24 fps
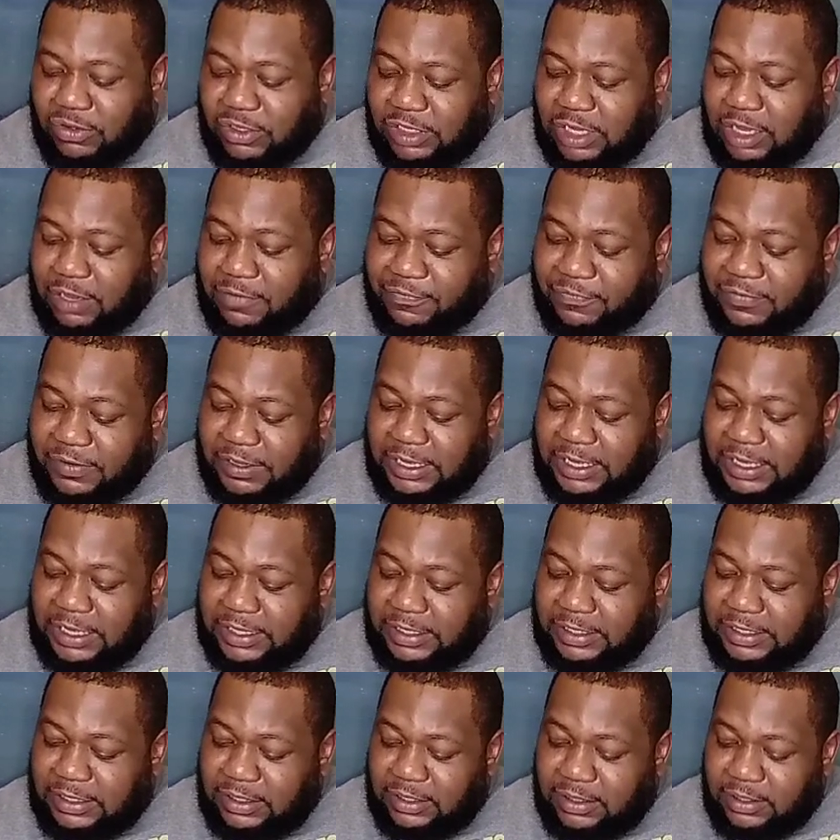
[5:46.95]

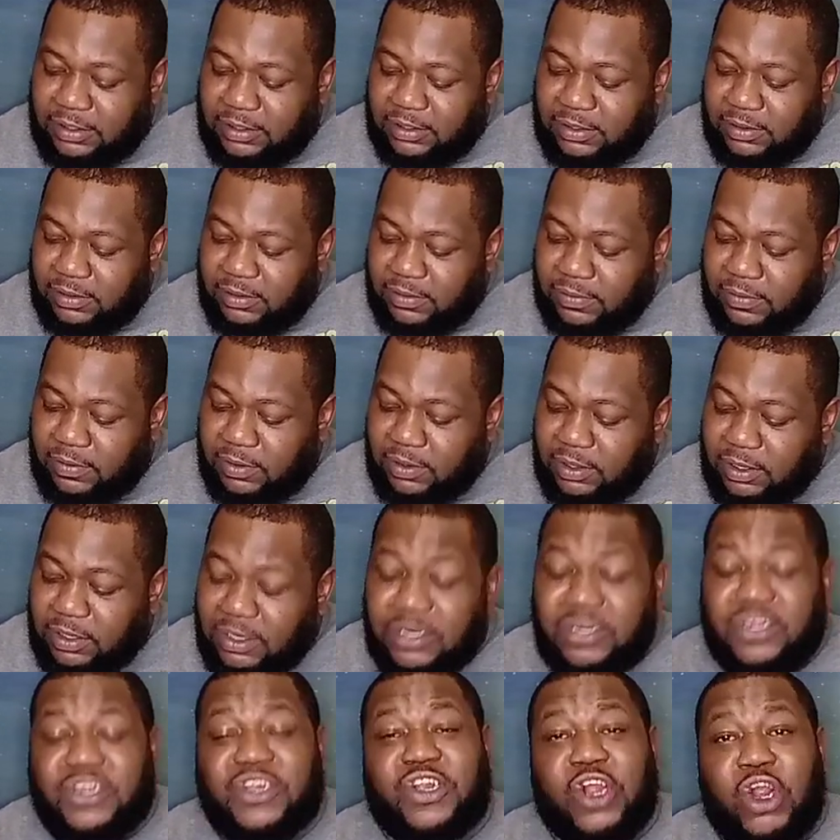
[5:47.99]
disturbances
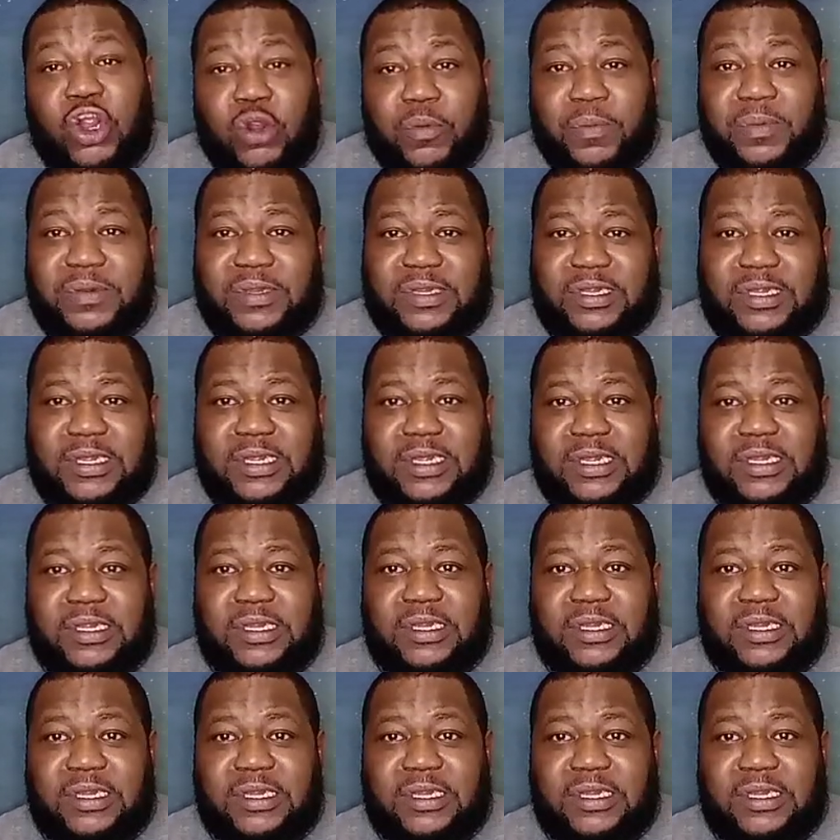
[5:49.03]
and chaos.